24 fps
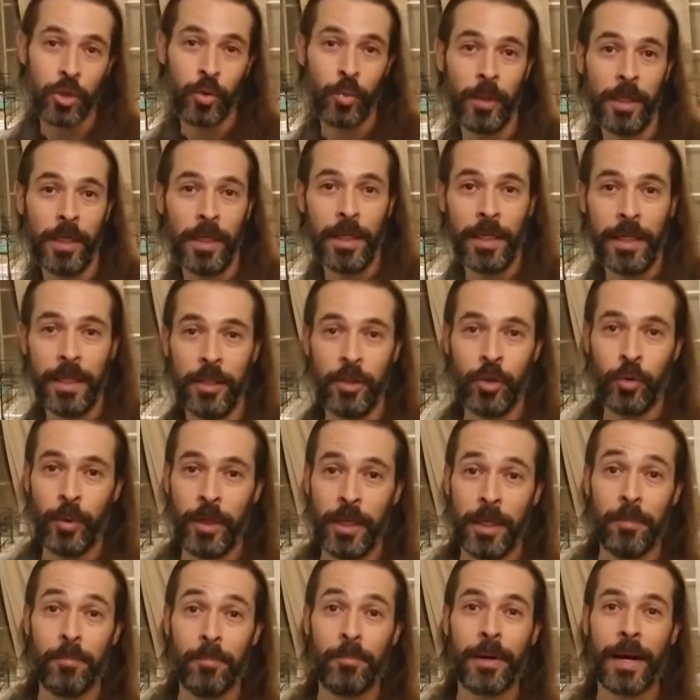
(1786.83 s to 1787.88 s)
tweedly,
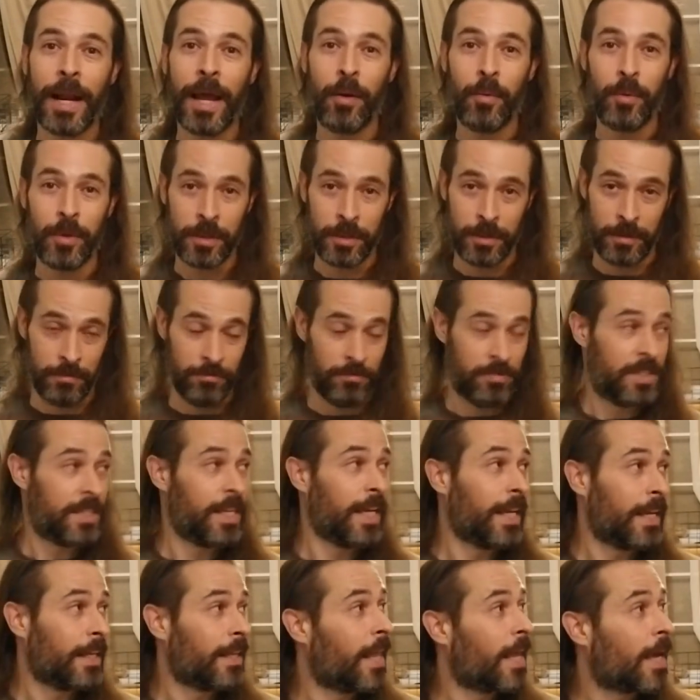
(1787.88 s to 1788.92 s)
tweet. But I would
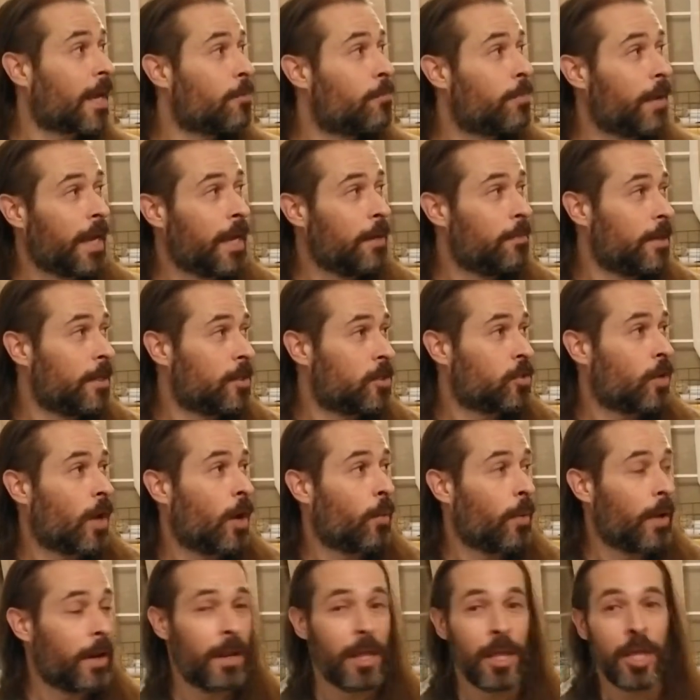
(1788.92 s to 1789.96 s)
sing it like a baby, so I
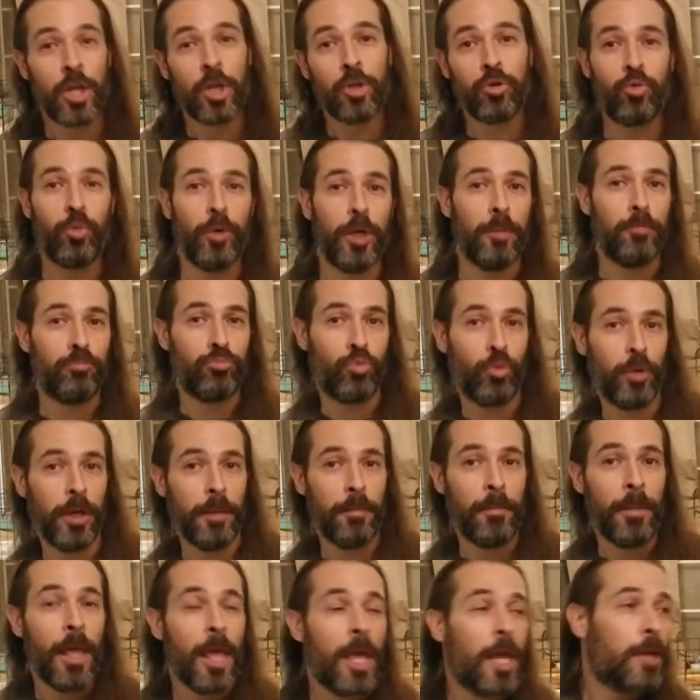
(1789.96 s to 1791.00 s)
went, tweet,
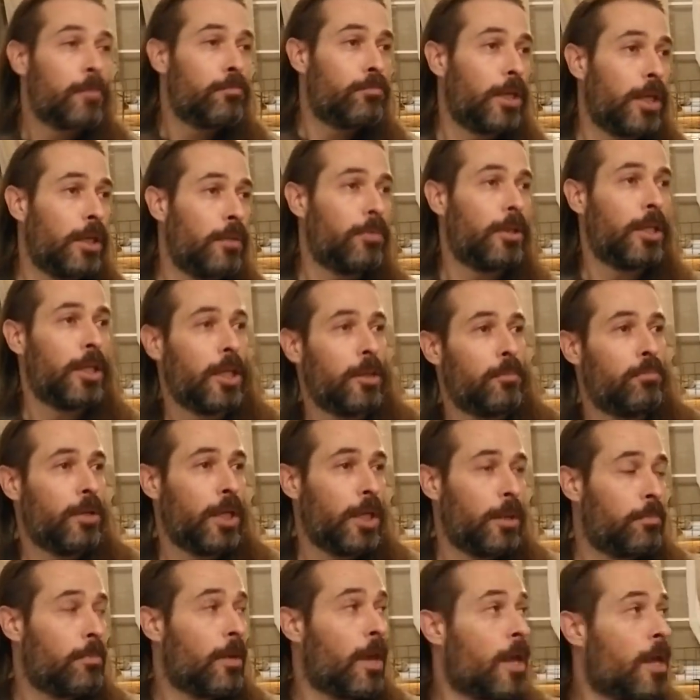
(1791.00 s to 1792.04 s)
tweet, beebity,
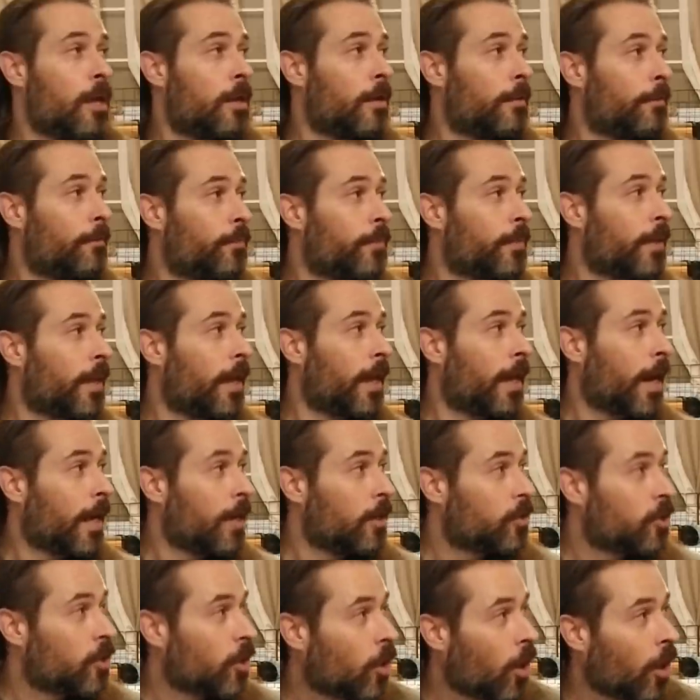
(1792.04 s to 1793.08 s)
beep. And I
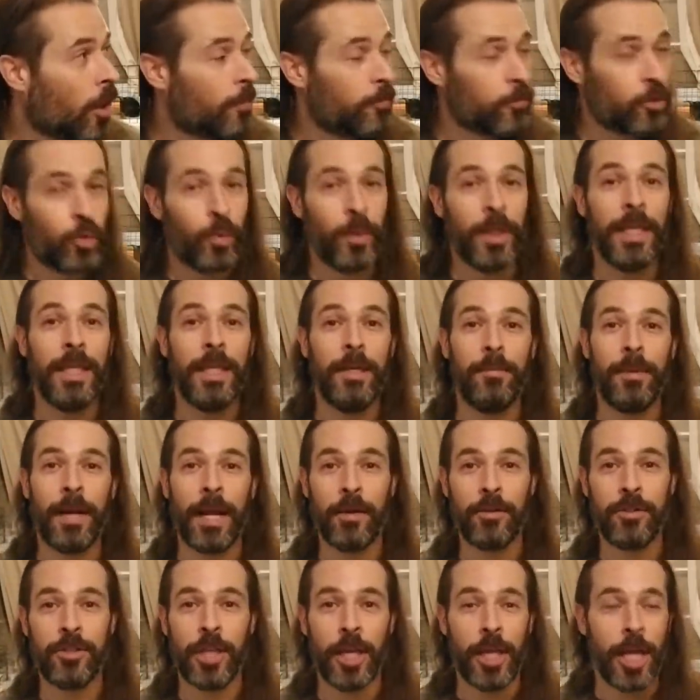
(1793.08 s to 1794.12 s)
used to call him Tweety, but I
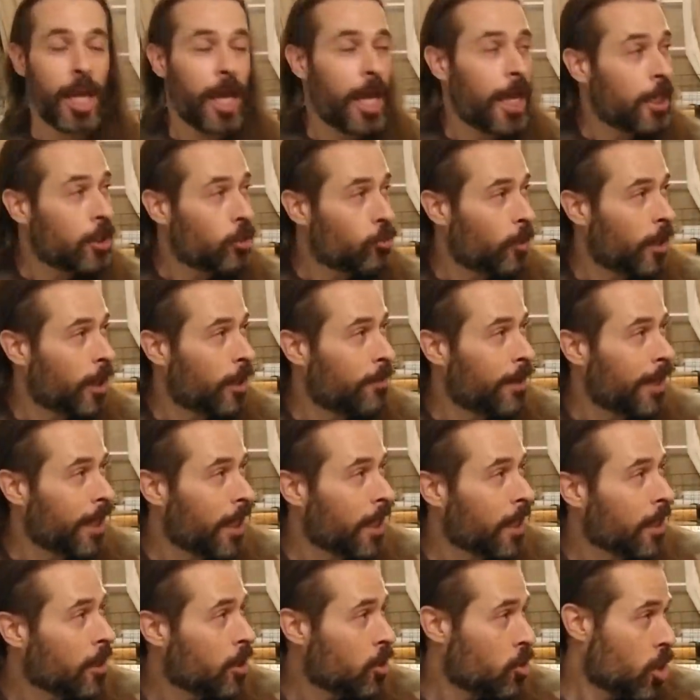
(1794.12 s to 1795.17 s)
would say, hey,
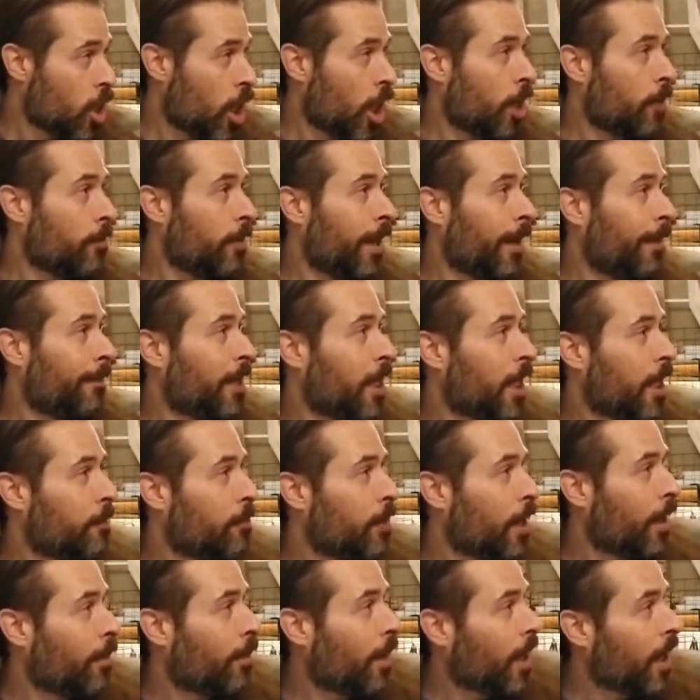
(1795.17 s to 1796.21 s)
Tweeby, hey, beebity,
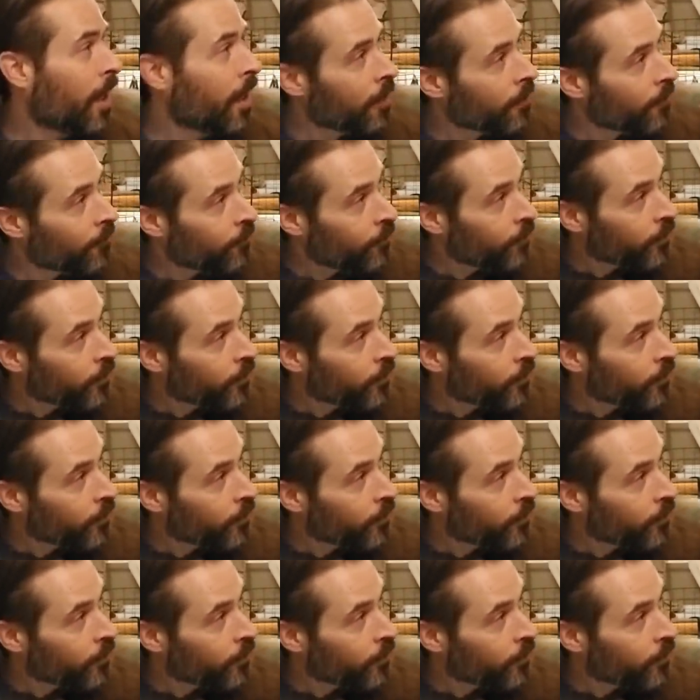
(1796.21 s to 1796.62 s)
beeby.